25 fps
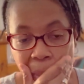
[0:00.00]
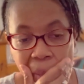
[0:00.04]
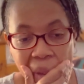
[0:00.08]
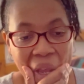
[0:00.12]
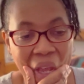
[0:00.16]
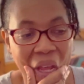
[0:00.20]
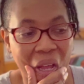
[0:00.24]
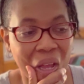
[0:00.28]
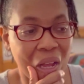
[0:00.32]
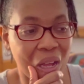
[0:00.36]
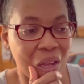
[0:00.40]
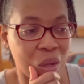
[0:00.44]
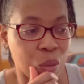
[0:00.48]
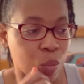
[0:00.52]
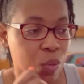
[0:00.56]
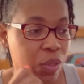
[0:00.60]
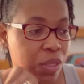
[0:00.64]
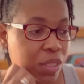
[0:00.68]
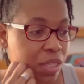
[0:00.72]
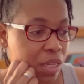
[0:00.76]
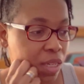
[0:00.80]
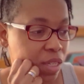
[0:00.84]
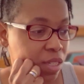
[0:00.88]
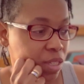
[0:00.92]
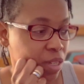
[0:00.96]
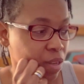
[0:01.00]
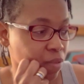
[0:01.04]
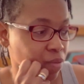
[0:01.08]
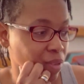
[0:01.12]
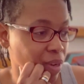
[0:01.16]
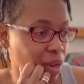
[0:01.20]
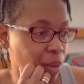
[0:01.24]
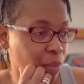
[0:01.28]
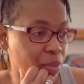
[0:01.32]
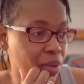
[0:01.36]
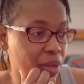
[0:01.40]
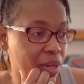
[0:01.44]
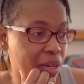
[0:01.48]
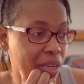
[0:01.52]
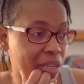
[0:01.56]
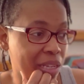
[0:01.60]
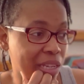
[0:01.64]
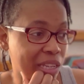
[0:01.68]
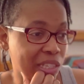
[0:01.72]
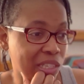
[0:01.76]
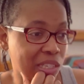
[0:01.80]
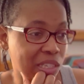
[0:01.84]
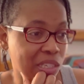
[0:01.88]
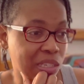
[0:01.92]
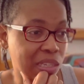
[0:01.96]
what is that stuff that I put in?
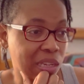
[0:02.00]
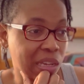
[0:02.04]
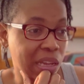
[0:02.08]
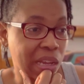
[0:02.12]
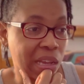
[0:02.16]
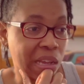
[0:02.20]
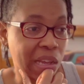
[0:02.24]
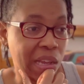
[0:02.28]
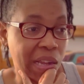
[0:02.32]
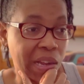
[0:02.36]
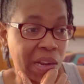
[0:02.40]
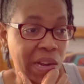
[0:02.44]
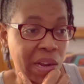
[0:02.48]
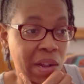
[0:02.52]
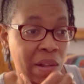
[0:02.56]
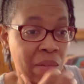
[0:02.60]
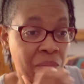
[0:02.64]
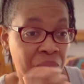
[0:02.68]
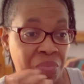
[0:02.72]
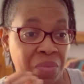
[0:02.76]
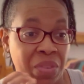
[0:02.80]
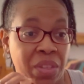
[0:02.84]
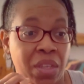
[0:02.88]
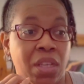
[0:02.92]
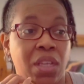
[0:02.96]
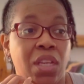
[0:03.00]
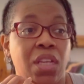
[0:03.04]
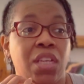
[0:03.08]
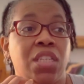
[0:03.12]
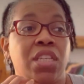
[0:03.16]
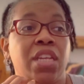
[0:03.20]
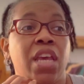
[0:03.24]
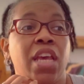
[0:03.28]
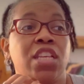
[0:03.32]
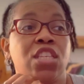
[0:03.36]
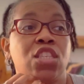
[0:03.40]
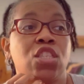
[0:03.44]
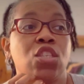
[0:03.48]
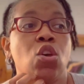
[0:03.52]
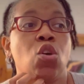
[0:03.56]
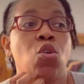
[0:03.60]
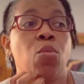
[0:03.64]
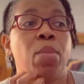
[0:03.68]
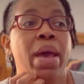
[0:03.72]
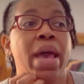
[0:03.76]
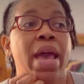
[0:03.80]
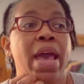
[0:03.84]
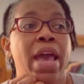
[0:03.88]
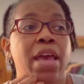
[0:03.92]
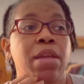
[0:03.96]
It tastes so
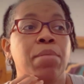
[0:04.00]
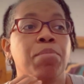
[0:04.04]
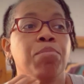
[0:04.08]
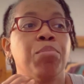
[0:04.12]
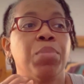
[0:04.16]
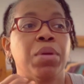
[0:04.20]
bad.